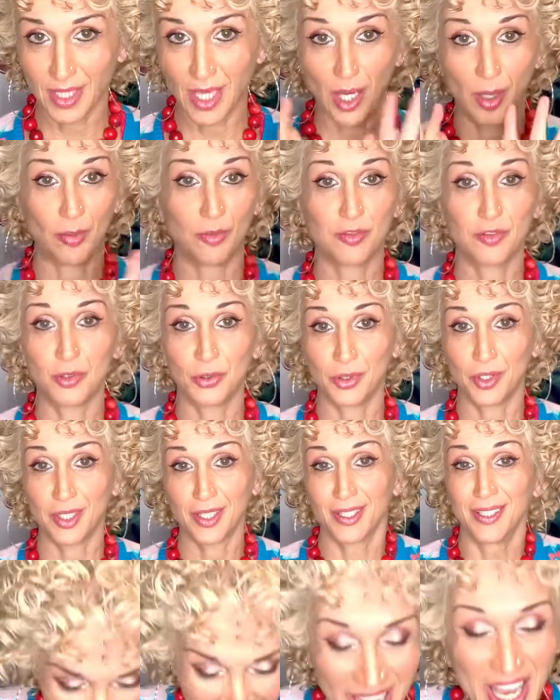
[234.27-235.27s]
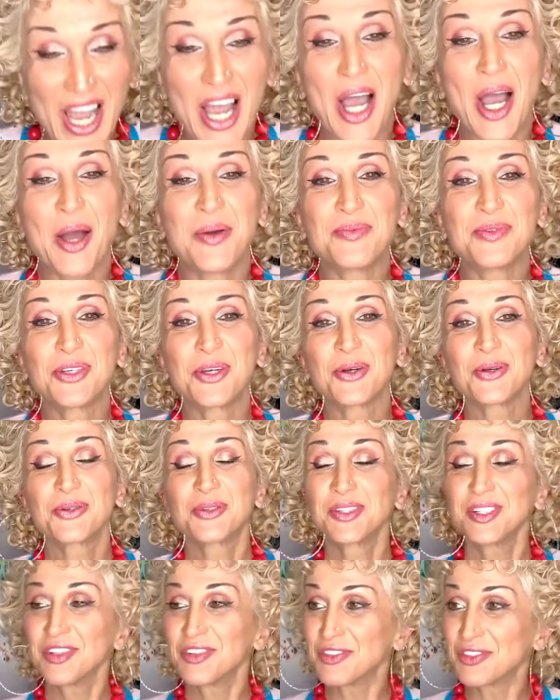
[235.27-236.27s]
floored. I'm
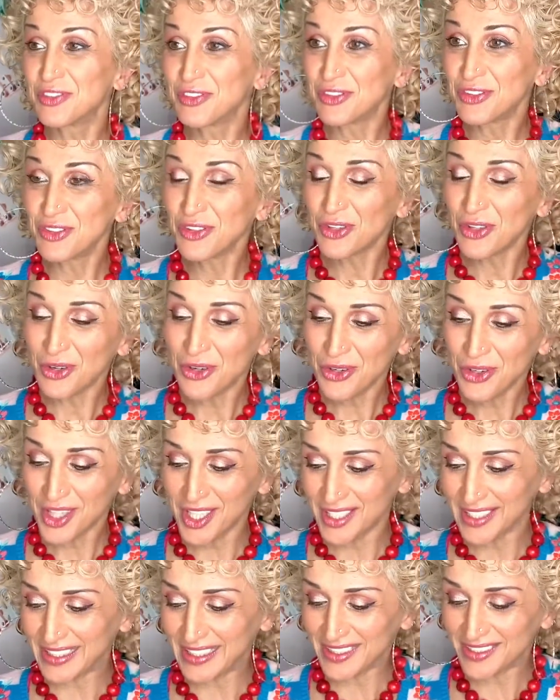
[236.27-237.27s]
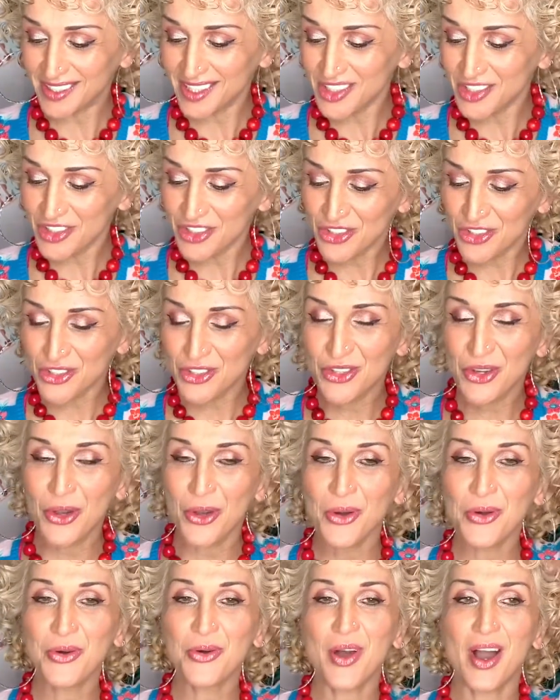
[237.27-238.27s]
totally floored. This is
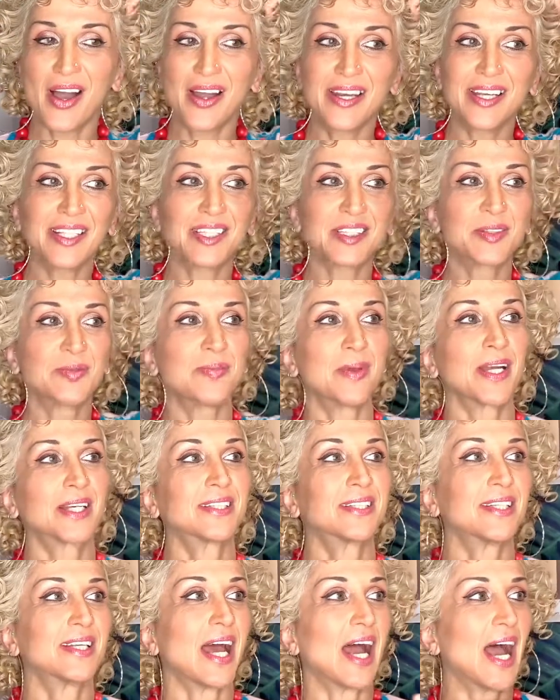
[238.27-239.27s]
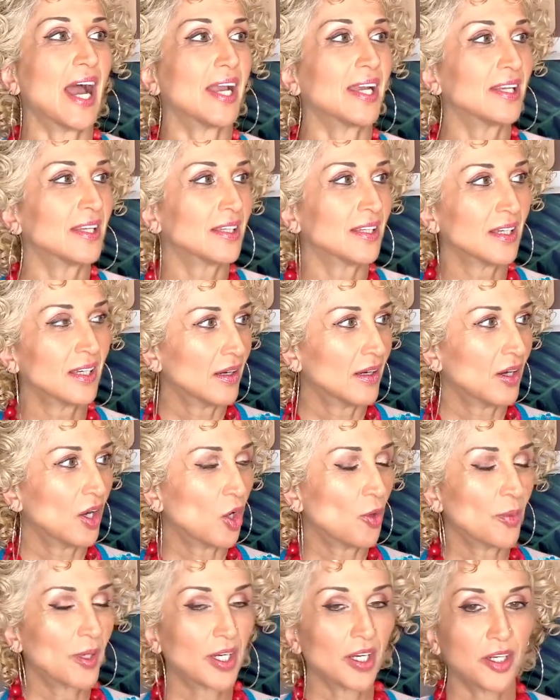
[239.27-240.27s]
so unexpected. Oh
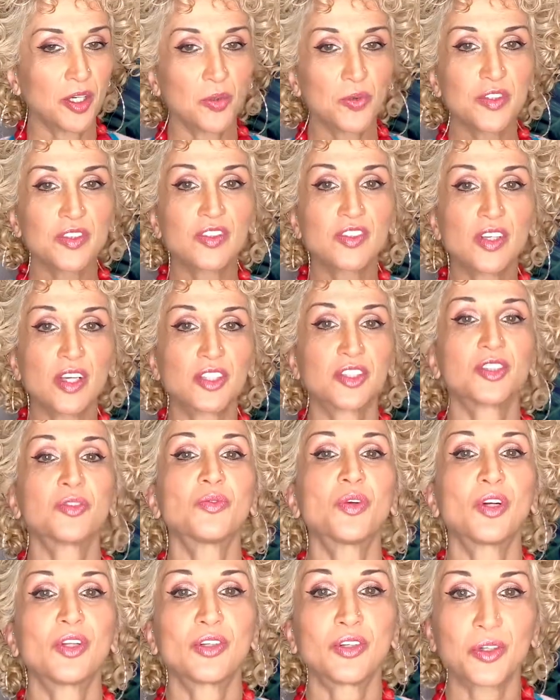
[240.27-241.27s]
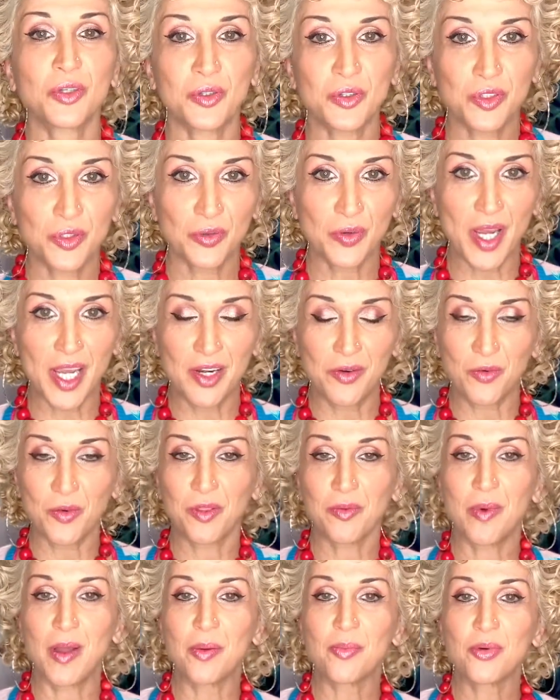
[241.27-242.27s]
my god, it was such a roller coaster ride with
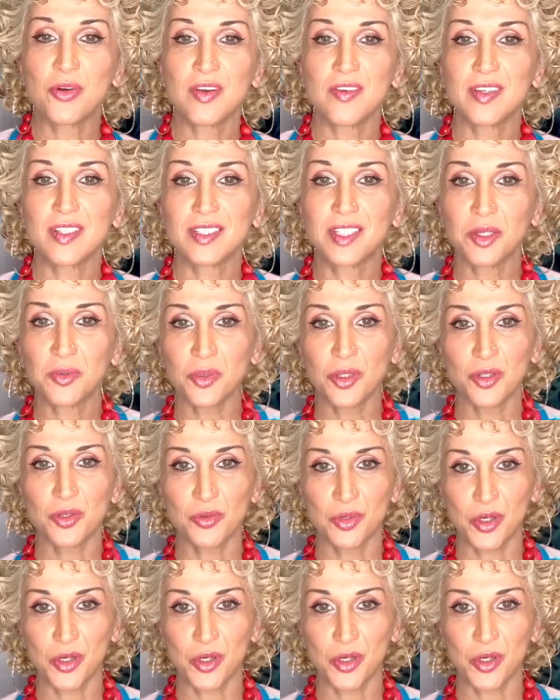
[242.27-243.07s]
my previous Camille Rose